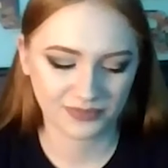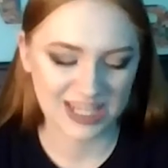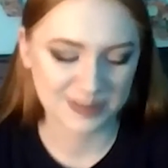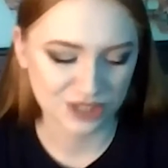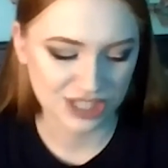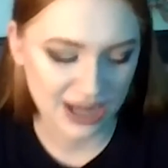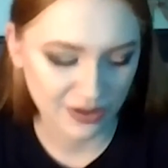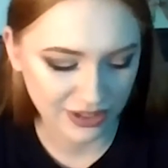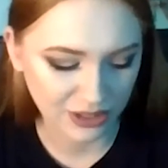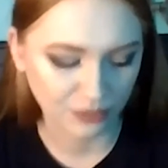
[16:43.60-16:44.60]
Especially now
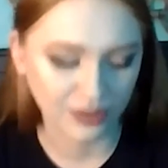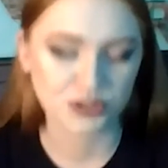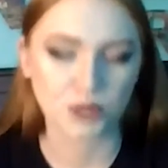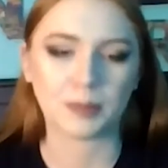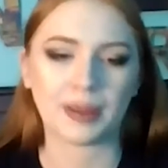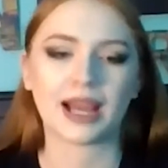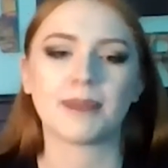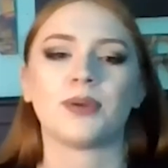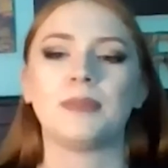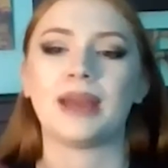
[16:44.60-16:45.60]
that, things are opening back
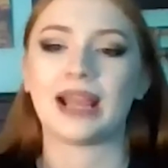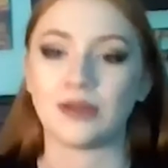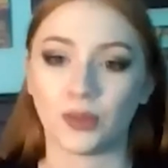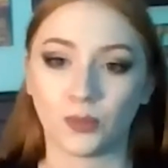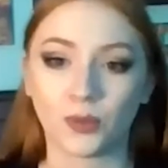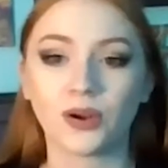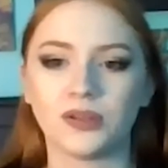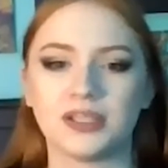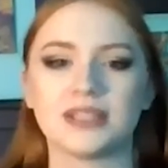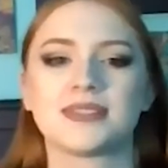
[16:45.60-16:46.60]
up and getting back out into the
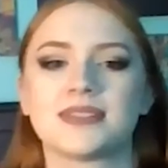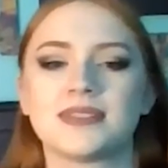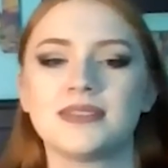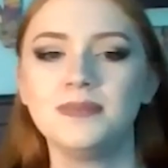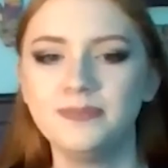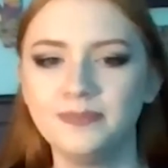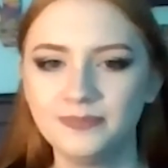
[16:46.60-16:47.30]
world, it's